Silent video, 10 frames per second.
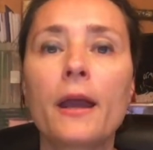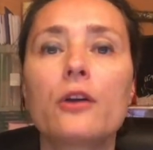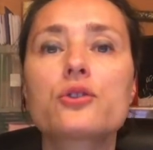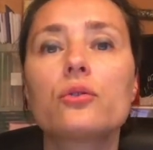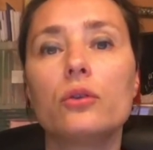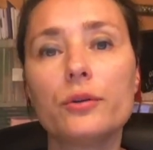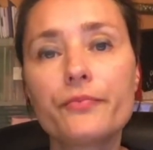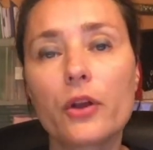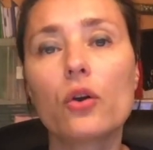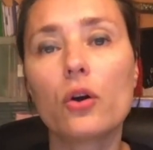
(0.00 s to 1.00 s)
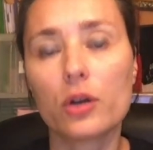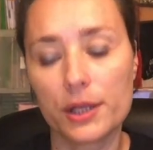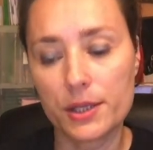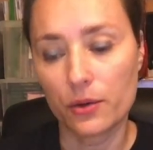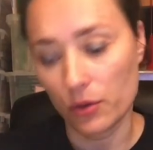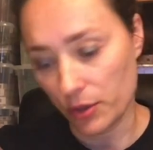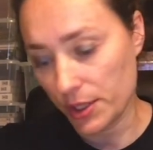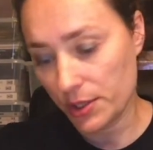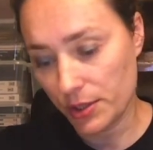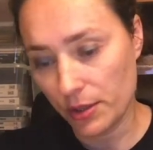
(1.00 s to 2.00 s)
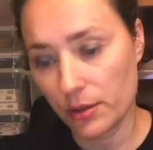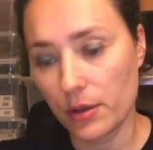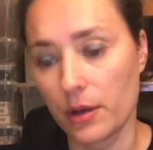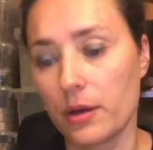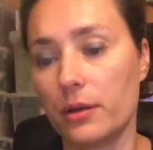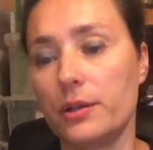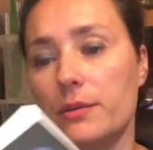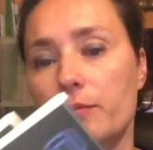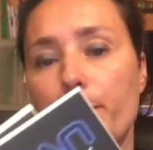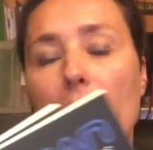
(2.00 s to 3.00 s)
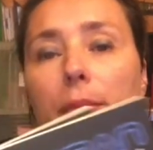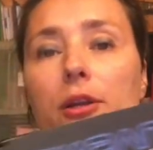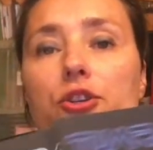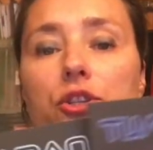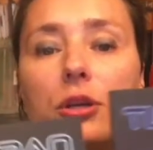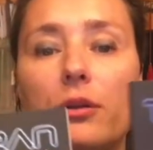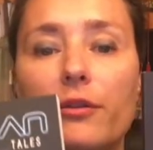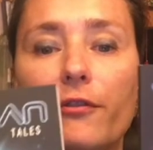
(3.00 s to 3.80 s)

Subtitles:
So Oloris published the